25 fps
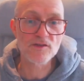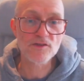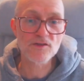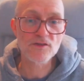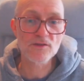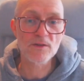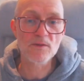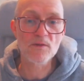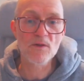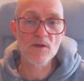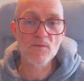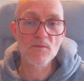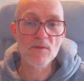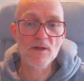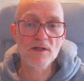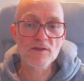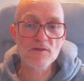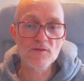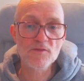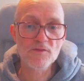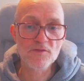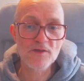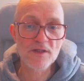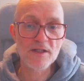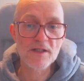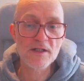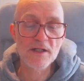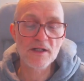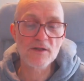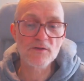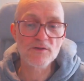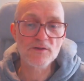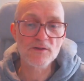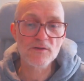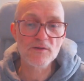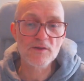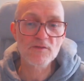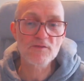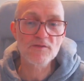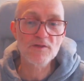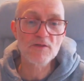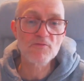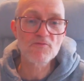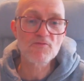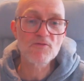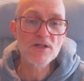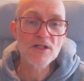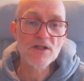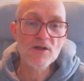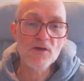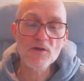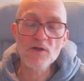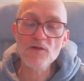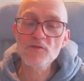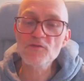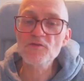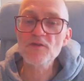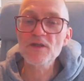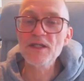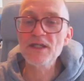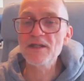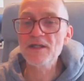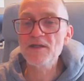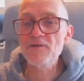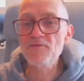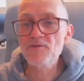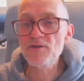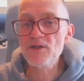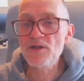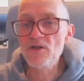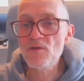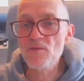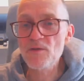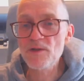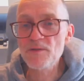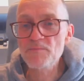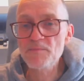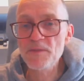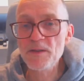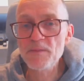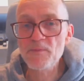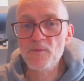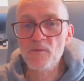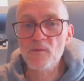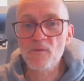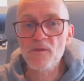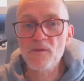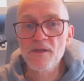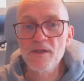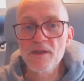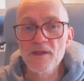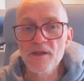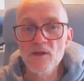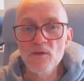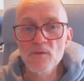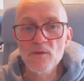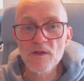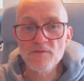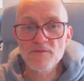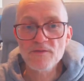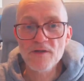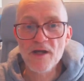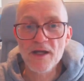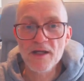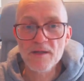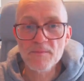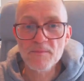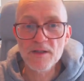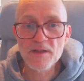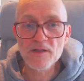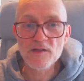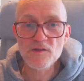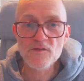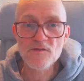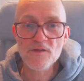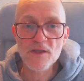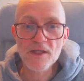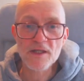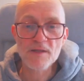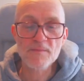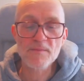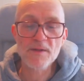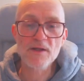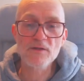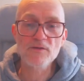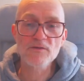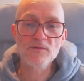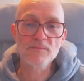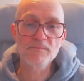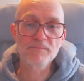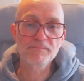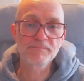So I wanted to figure out, if we know if we know what people who have diabetes think about